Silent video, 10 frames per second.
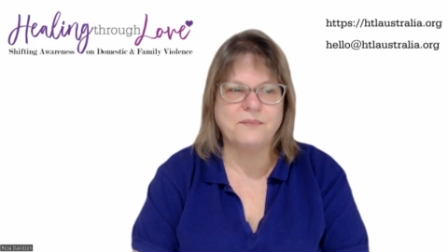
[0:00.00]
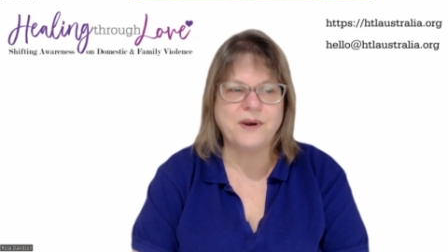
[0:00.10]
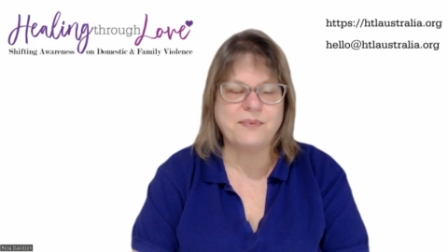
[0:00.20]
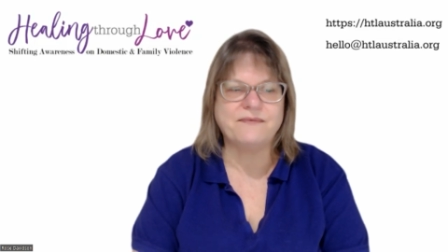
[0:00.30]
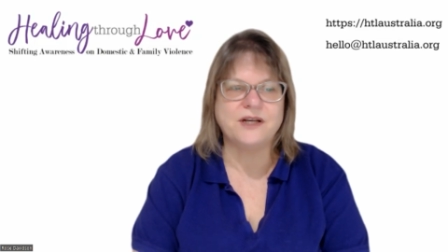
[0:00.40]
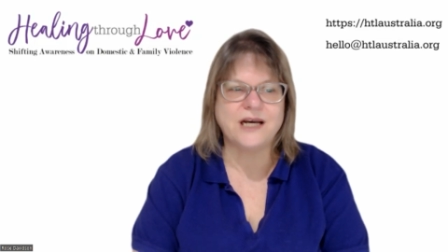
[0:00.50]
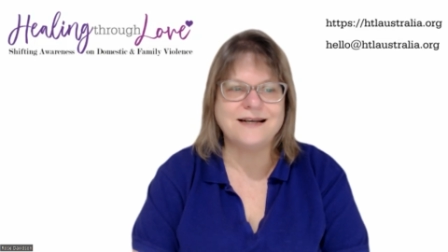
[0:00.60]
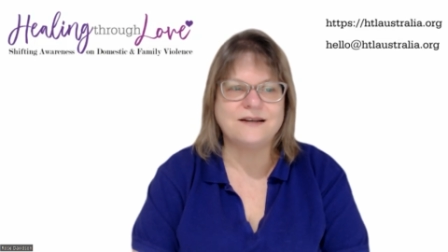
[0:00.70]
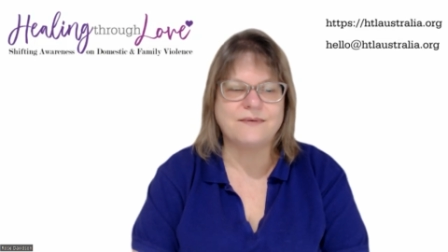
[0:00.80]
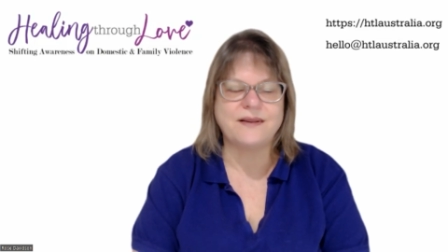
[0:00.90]
People have to
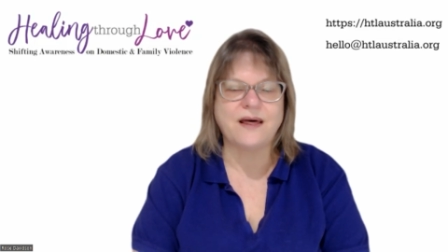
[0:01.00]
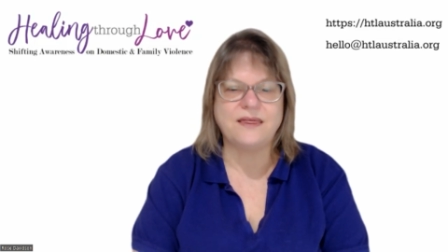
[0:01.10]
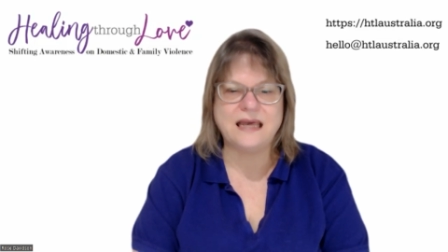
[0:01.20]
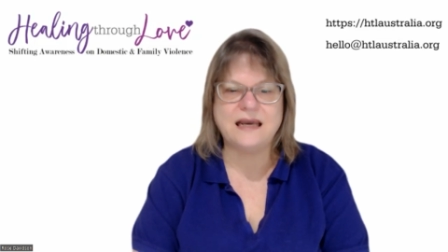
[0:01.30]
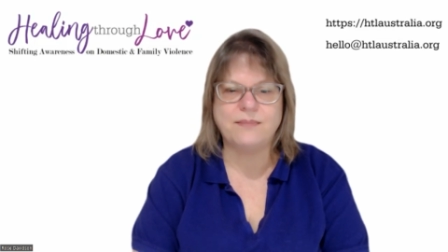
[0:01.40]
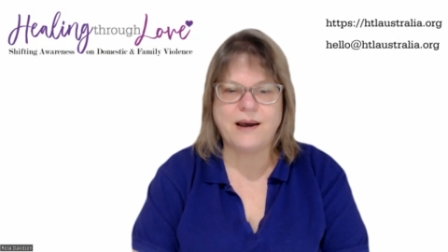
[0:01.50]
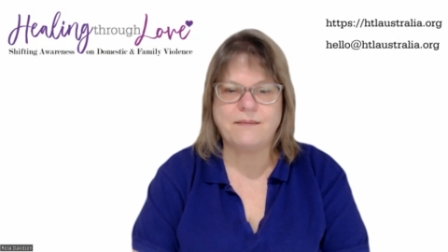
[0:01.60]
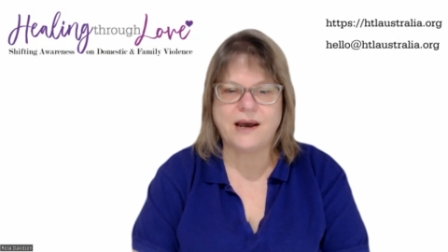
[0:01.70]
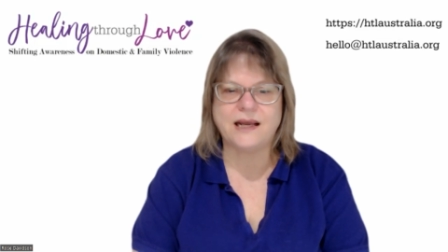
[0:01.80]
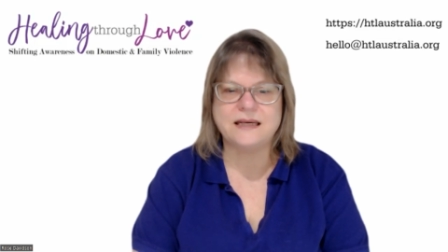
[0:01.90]
change the way they think
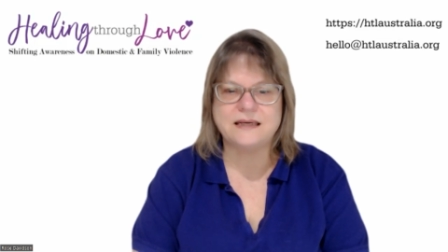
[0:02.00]
about money.